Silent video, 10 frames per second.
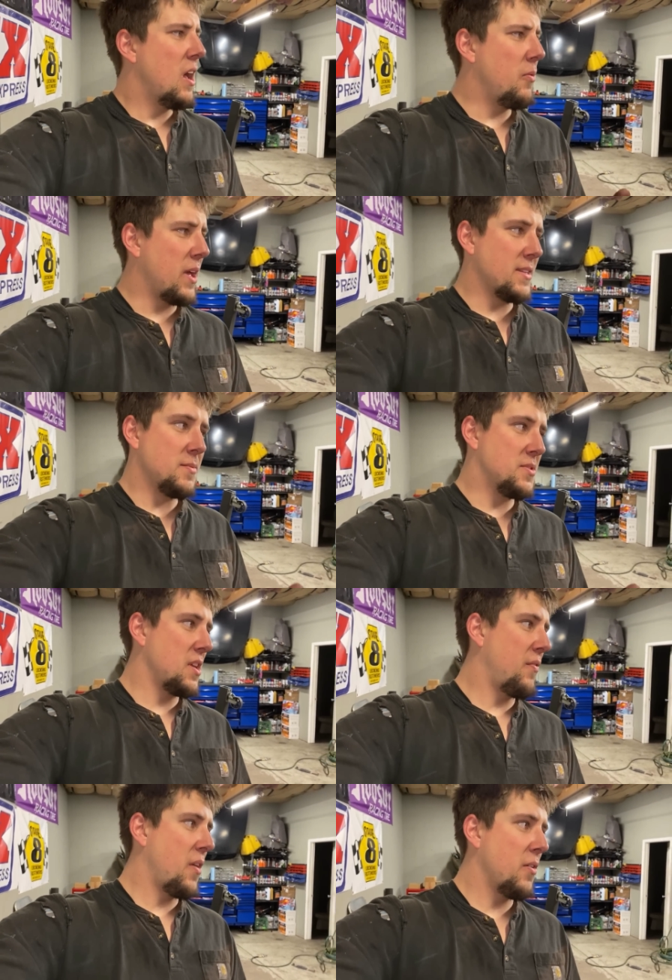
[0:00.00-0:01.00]
Uh, we got some
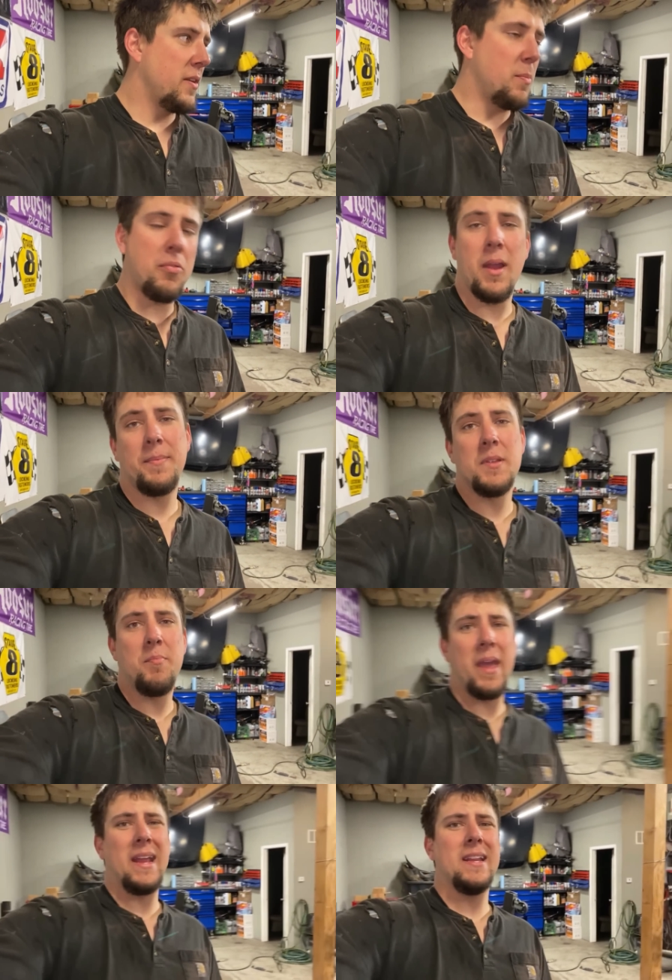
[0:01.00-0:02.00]
stuff already prepped
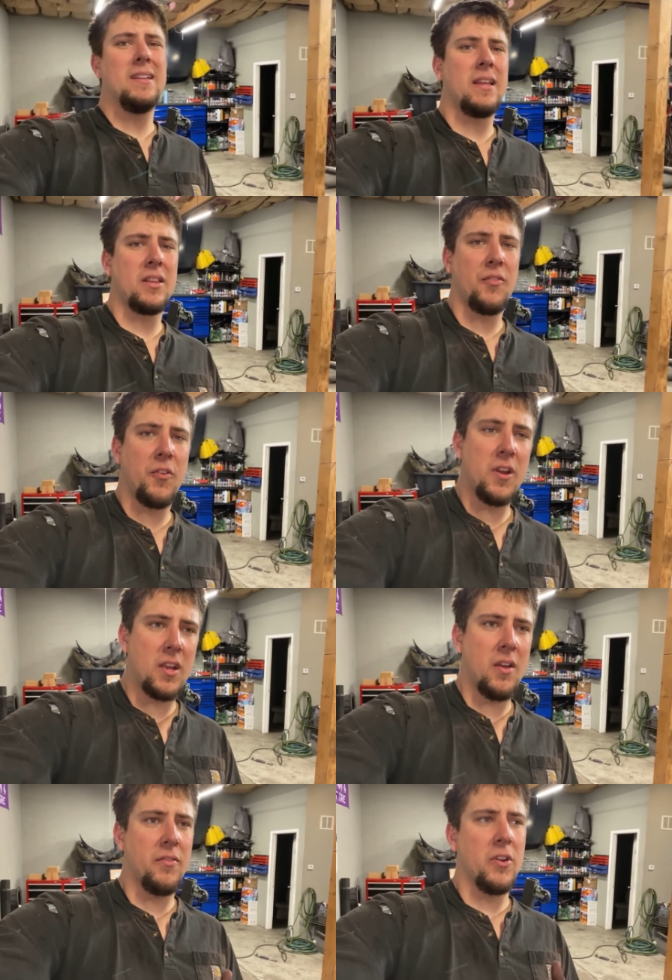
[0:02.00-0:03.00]
and painted, like the front
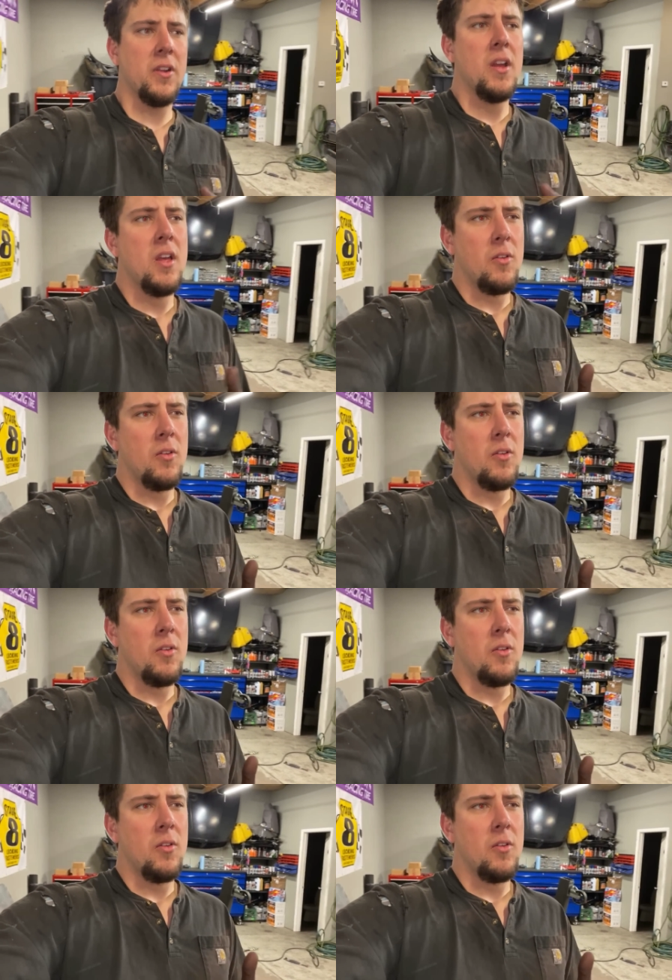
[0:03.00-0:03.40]
cover.